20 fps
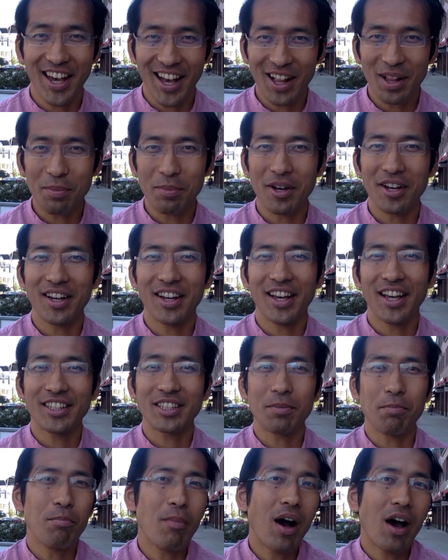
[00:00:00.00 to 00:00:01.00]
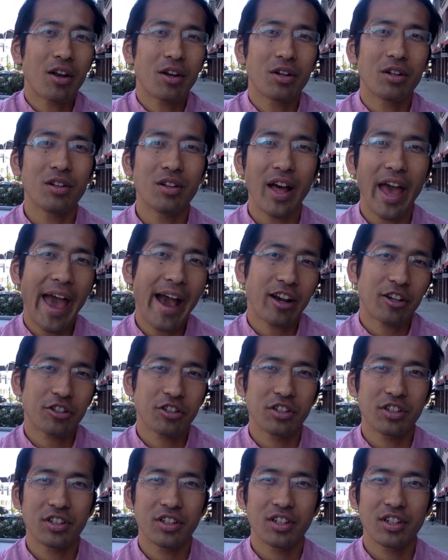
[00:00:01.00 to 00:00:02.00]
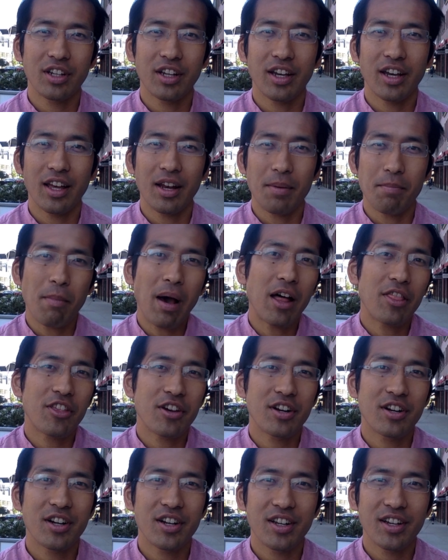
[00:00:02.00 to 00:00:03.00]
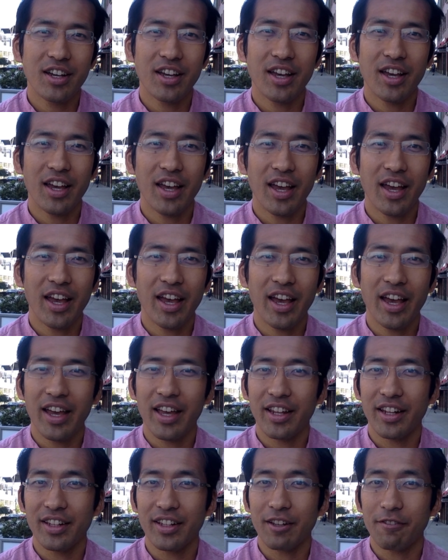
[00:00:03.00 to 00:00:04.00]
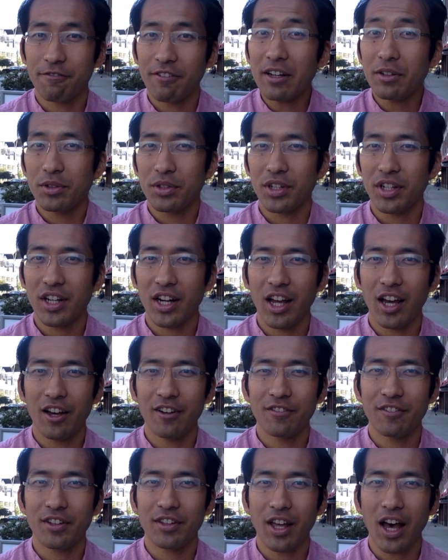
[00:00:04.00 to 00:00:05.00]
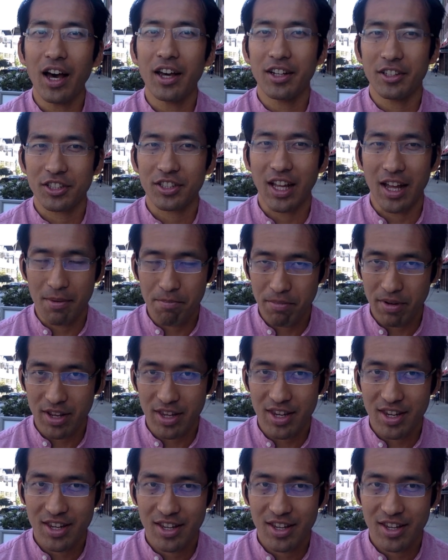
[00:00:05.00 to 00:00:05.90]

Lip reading: Alba is a model, actor, a mother, and the founder of an honest company.